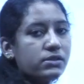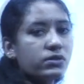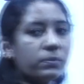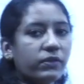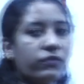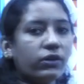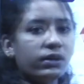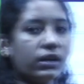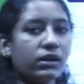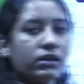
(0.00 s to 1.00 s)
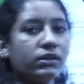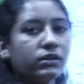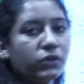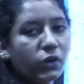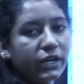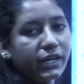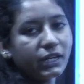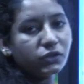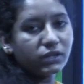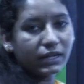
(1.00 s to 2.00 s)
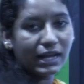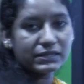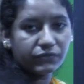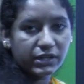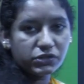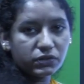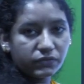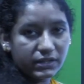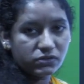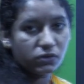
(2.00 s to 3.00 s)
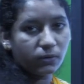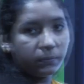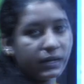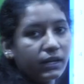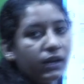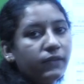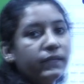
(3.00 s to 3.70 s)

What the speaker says: So before going into the classification of this topic,